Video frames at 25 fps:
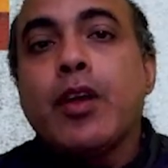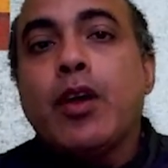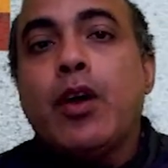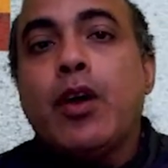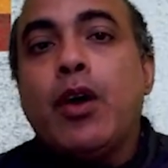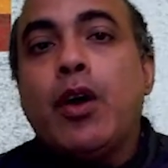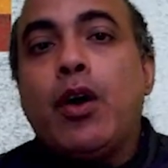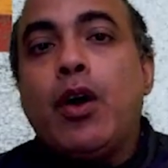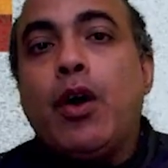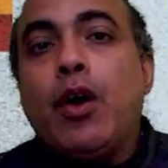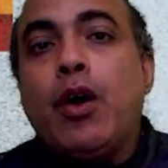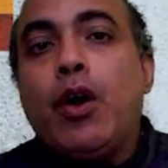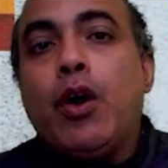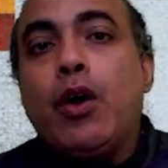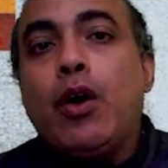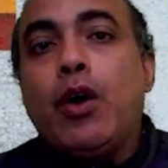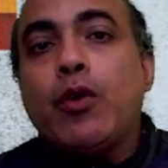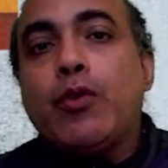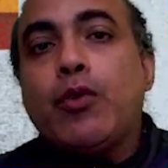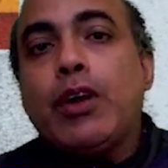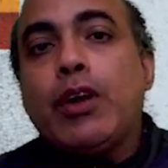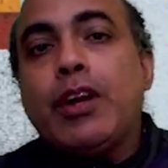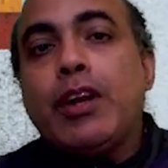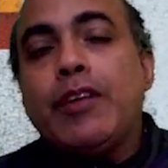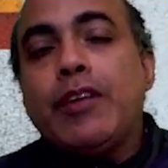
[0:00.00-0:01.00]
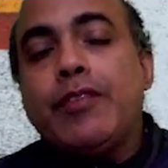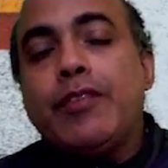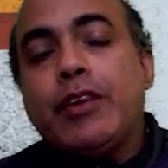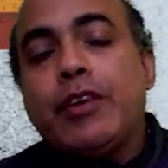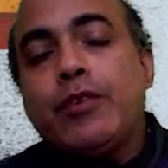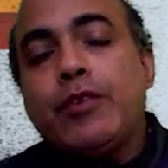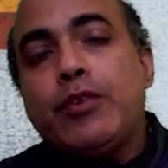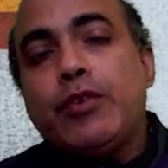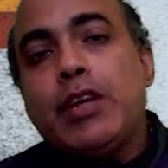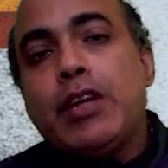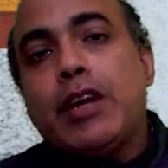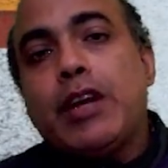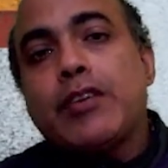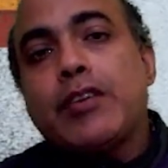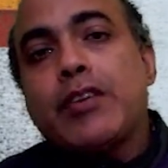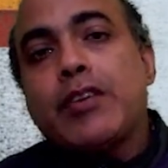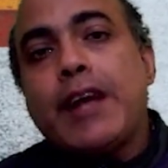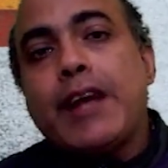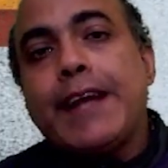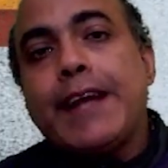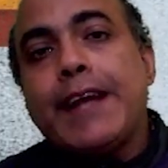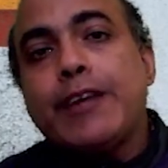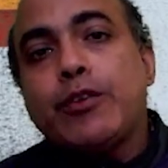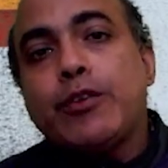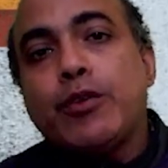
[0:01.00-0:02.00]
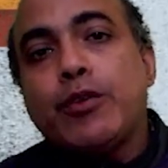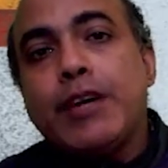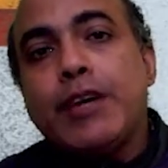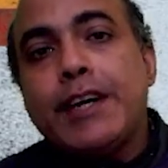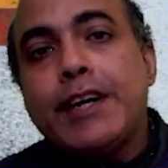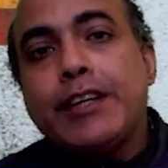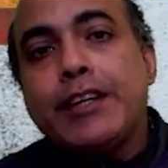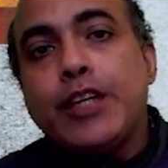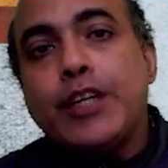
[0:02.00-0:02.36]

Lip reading: or whenever we are trying to get the